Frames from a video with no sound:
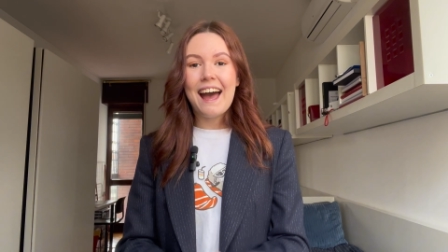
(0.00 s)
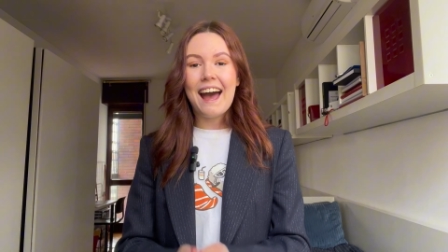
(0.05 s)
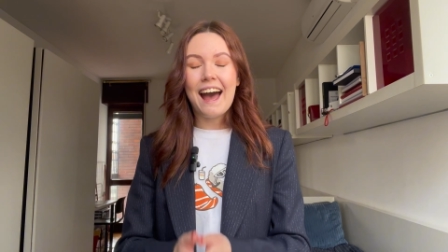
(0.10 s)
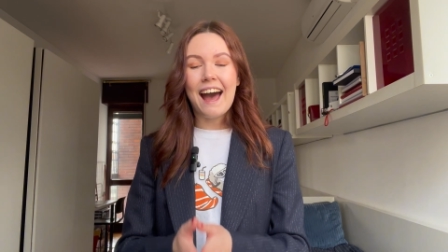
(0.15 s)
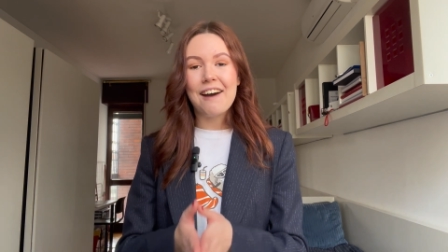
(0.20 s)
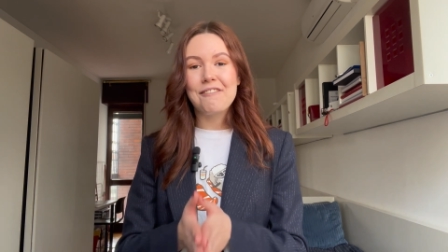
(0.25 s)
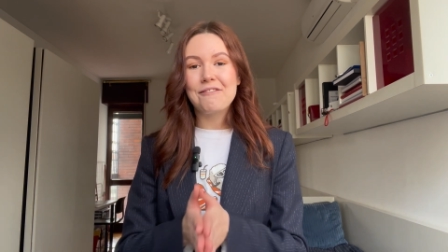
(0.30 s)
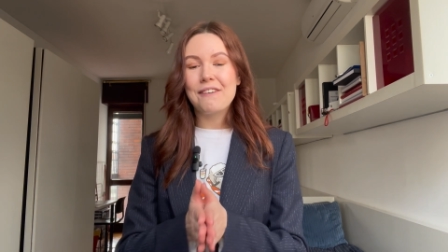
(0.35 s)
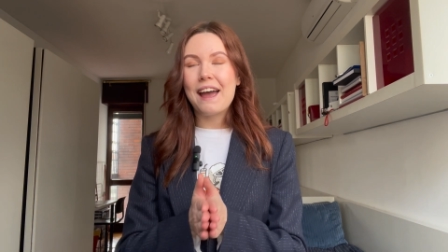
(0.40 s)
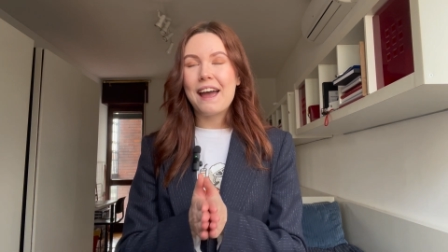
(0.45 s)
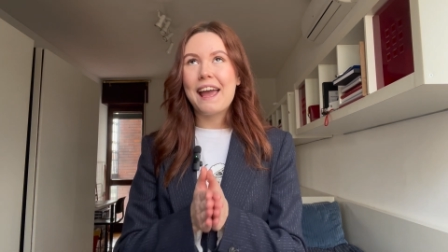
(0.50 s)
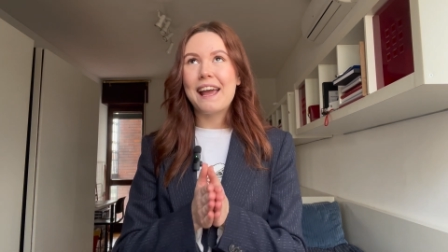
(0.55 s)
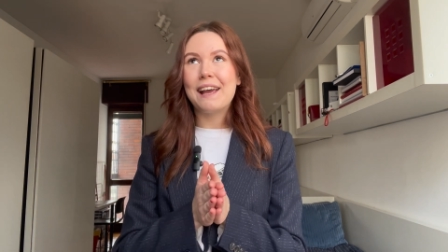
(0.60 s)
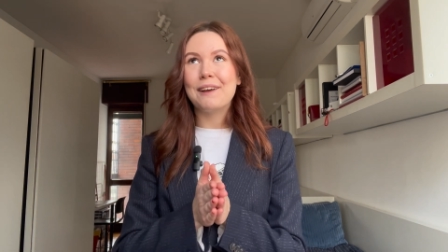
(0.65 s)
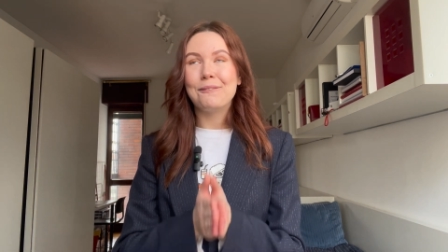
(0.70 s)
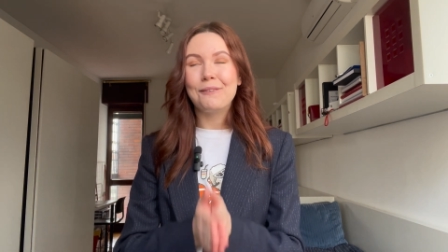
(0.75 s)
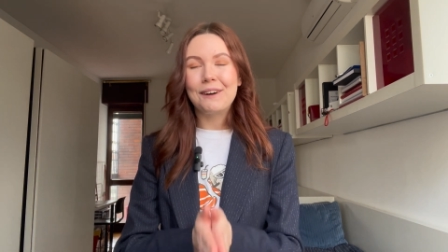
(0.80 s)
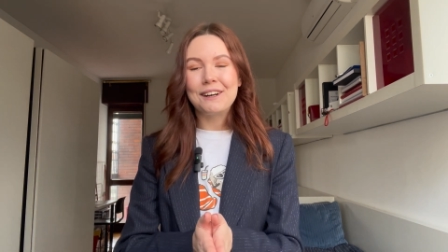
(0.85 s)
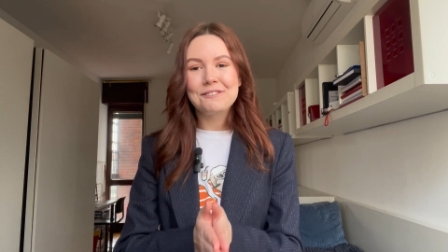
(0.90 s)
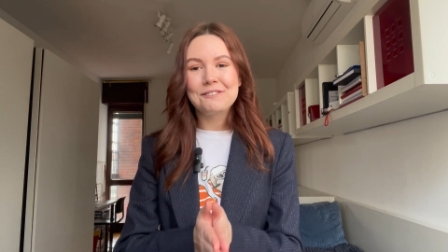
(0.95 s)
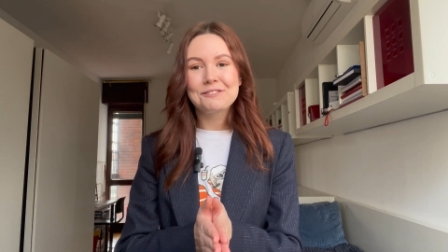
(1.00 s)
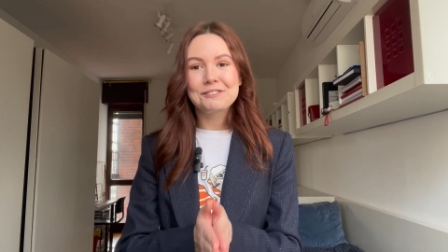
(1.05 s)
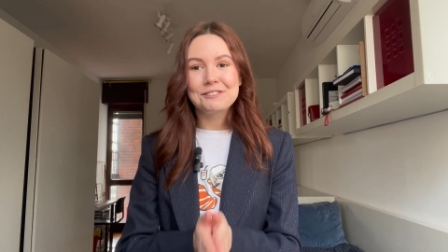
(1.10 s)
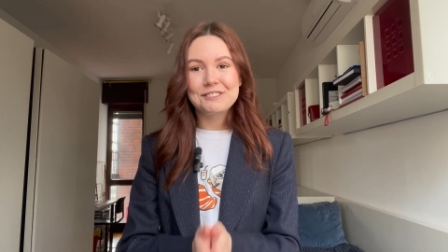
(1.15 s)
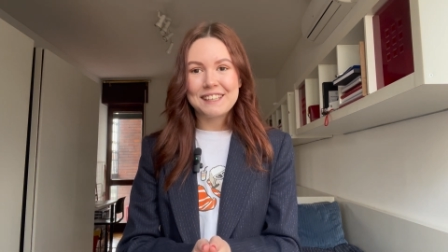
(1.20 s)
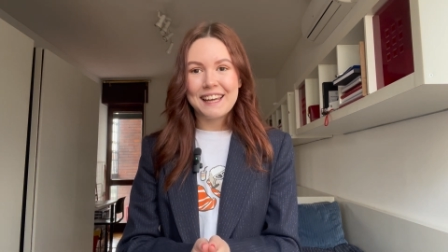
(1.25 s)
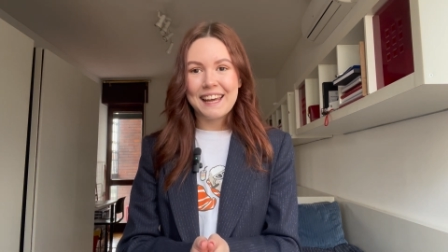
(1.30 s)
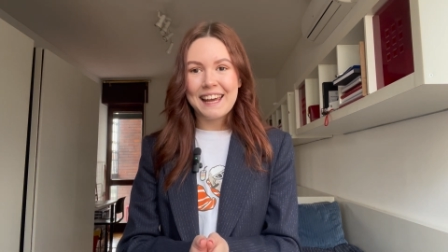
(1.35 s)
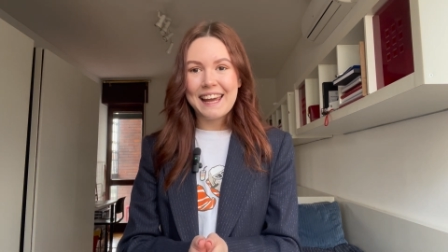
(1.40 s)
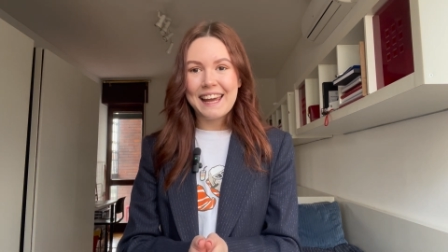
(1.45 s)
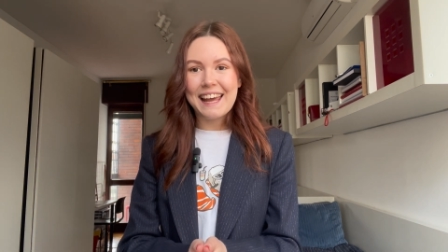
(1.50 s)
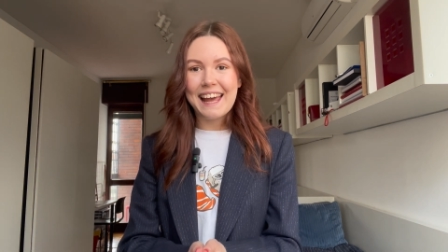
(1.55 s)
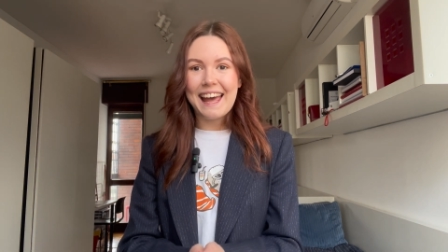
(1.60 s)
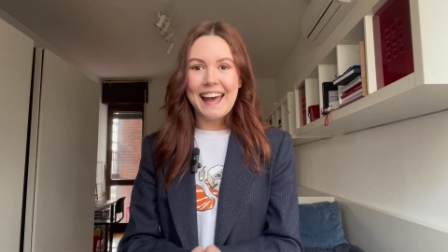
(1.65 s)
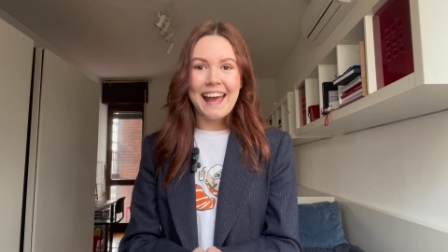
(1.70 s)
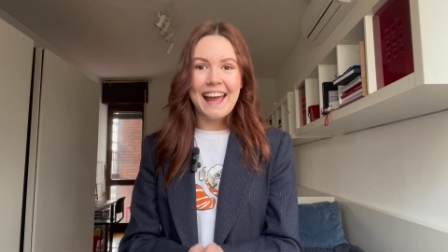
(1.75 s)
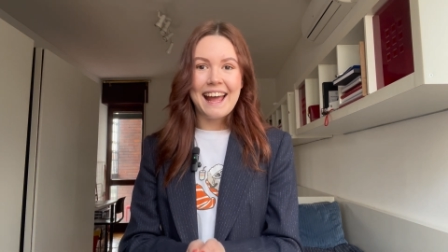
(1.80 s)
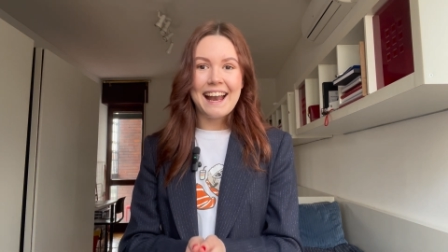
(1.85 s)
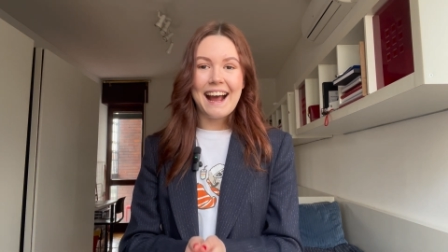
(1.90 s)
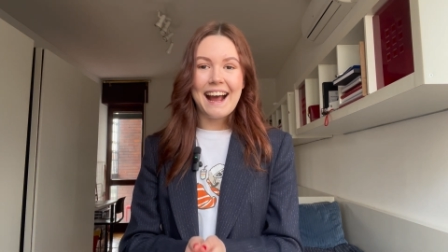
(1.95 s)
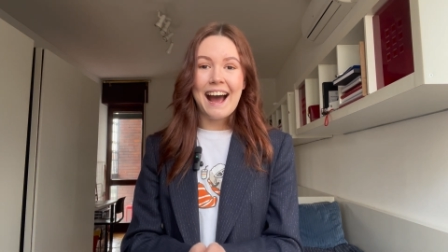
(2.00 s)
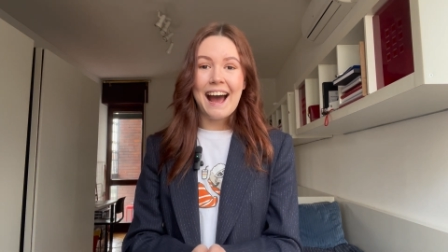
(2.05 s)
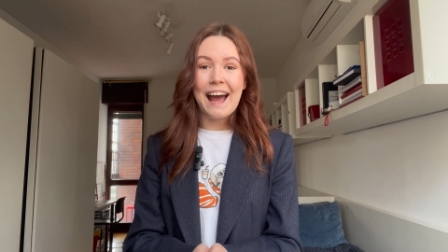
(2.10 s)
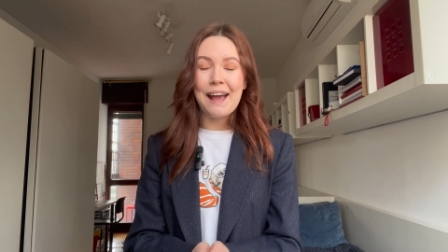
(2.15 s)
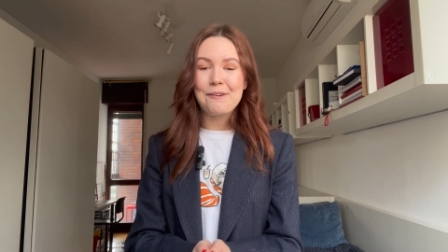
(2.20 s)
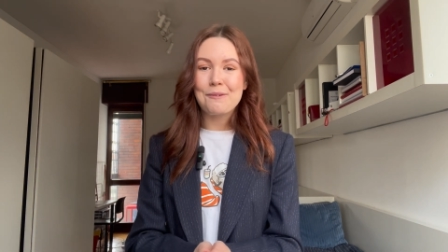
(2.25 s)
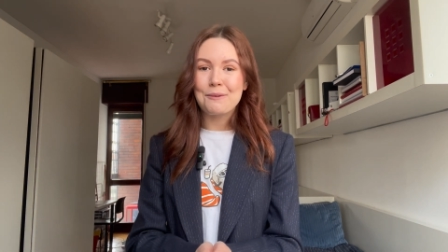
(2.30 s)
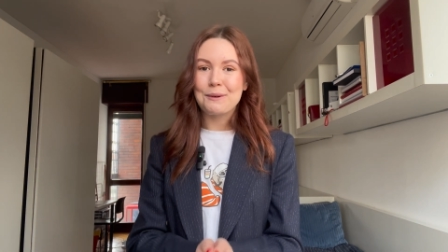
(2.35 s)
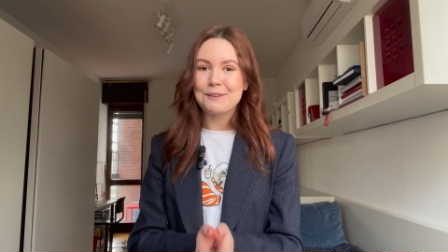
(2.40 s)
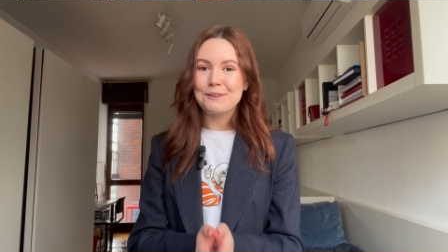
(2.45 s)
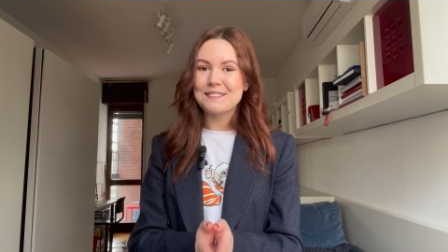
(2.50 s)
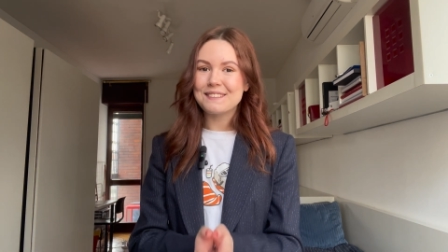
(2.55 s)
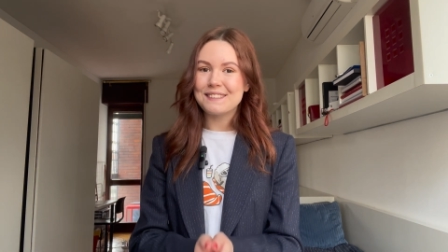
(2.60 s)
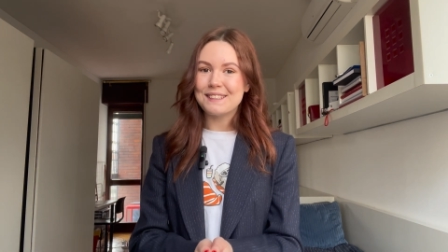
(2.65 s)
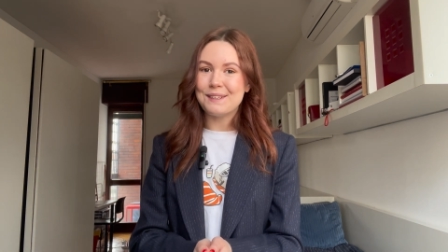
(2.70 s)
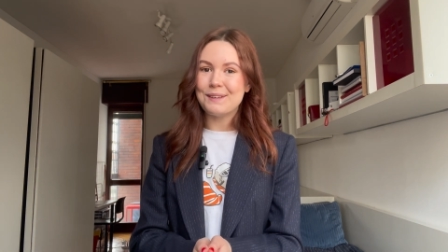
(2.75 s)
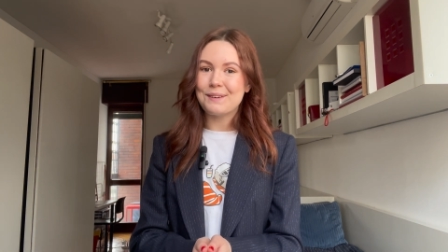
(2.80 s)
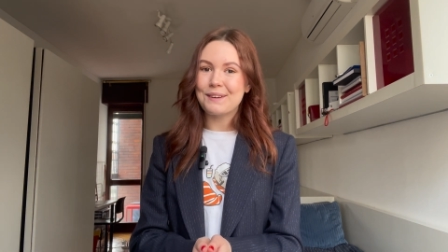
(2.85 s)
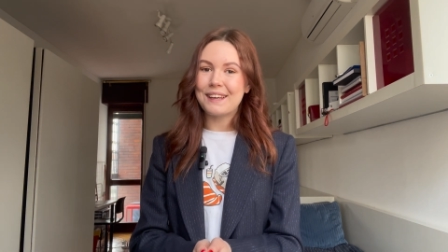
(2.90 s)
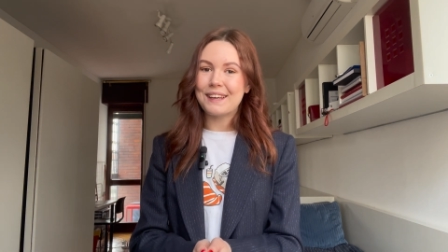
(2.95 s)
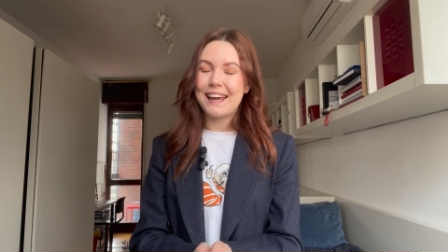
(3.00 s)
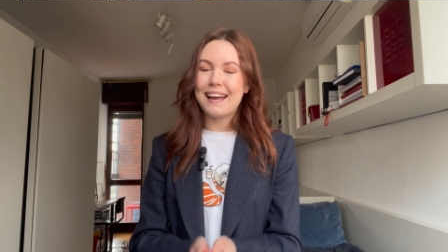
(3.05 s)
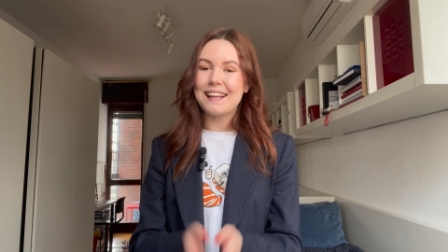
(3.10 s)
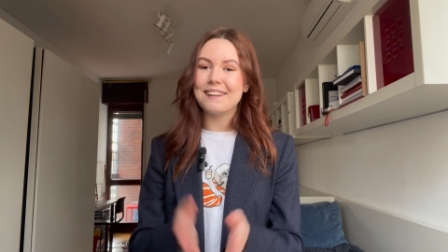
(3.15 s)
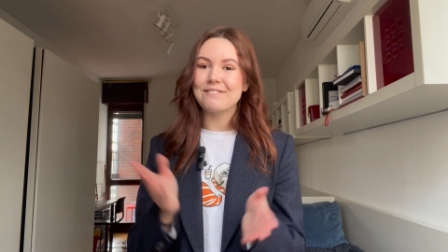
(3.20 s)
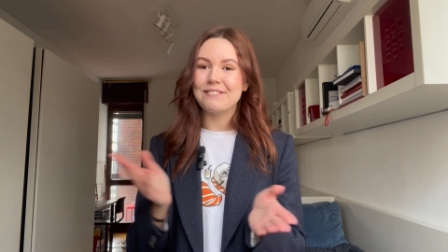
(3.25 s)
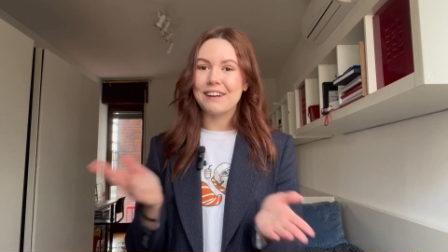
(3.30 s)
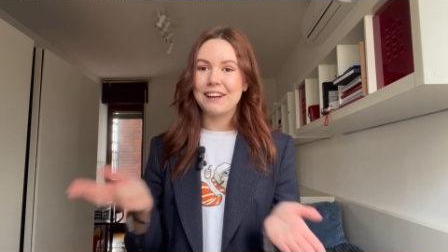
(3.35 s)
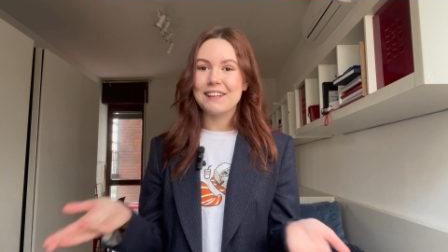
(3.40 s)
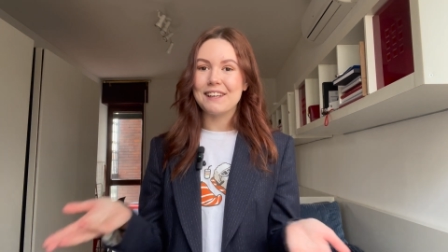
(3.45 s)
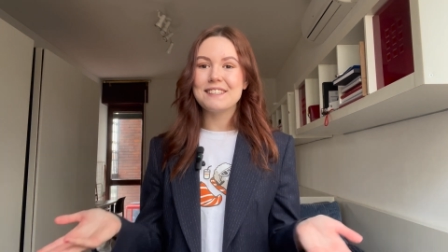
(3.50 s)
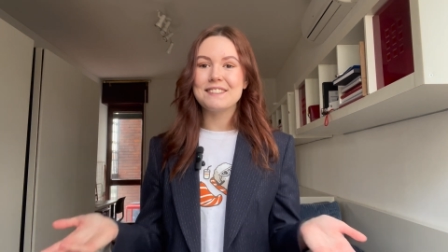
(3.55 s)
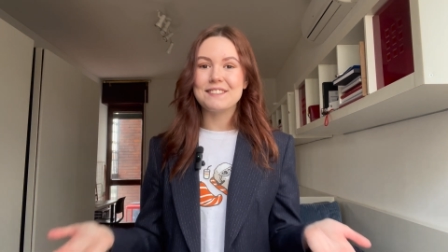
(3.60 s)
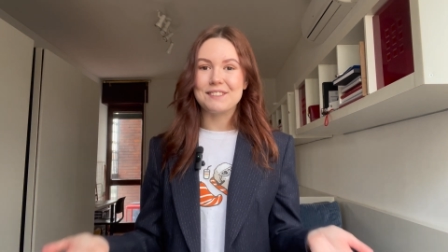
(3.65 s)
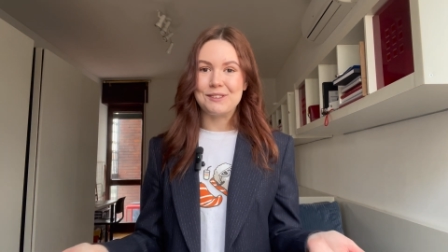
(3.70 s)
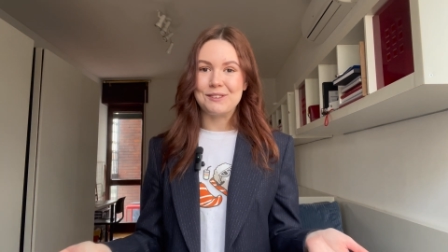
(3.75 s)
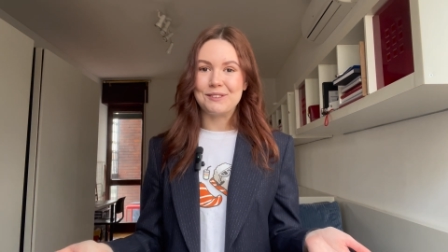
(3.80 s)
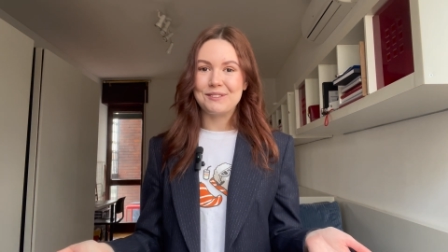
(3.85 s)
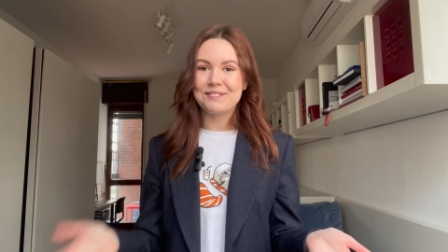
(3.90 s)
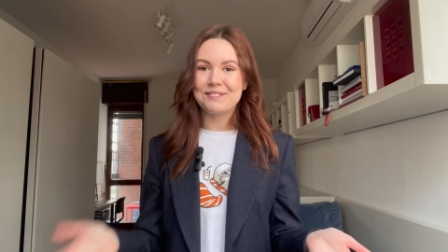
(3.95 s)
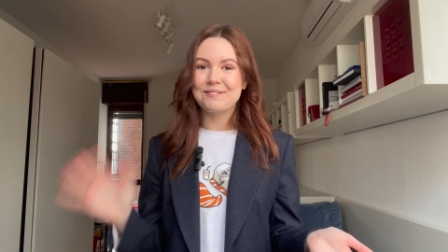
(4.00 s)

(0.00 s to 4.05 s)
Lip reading: Have a wonderful day, and I will see you again very soon.